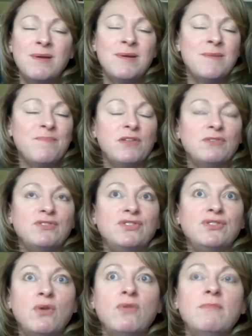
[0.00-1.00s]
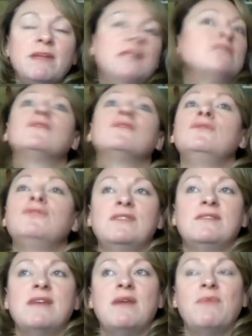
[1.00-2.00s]
there's so many solutions
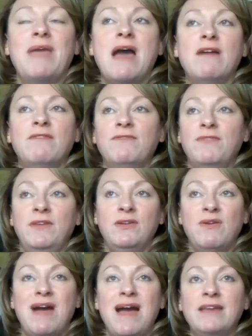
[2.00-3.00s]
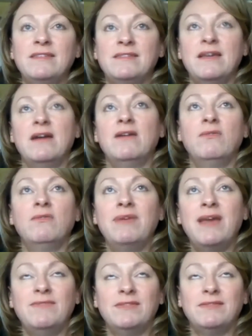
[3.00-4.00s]
that we have. You know, we
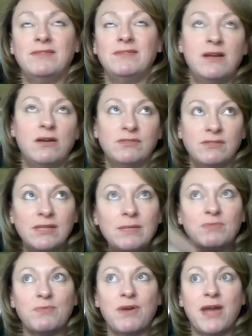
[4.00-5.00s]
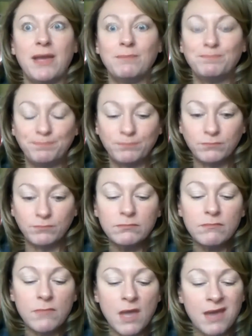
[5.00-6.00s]
have this thing called sleep spray,
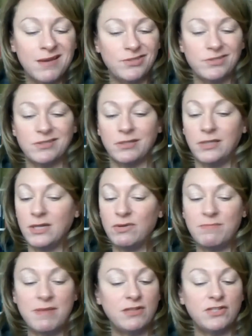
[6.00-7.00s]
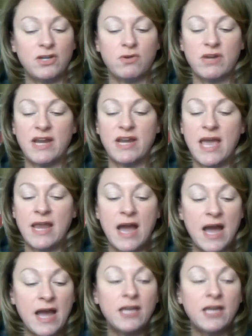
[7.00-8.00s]
and it's just a liquid melatonin, and
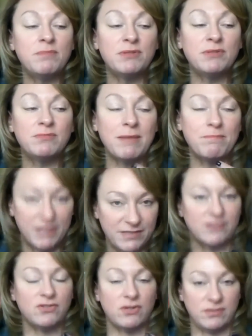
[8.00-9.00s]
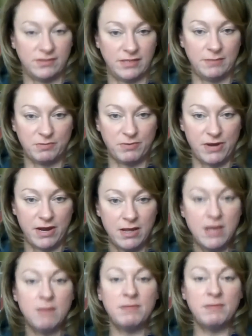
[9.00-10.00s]
I could build my business on sleep spray
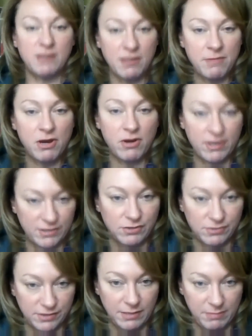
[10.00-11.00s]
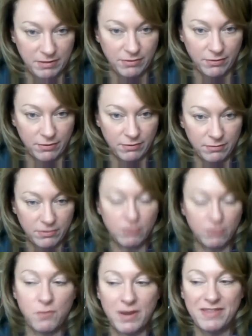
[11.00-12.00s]
because Americans don't sleep either. They're
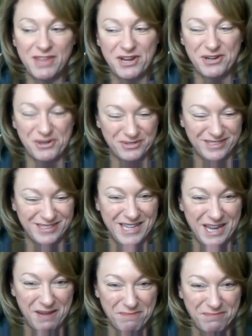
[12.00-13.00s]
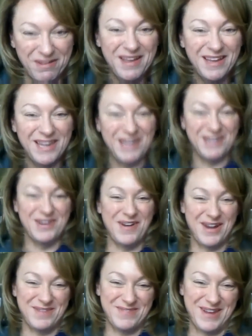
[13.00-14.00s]
overweight and they don't sleep. You know what I
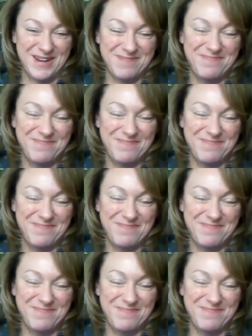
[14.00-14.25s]
mean?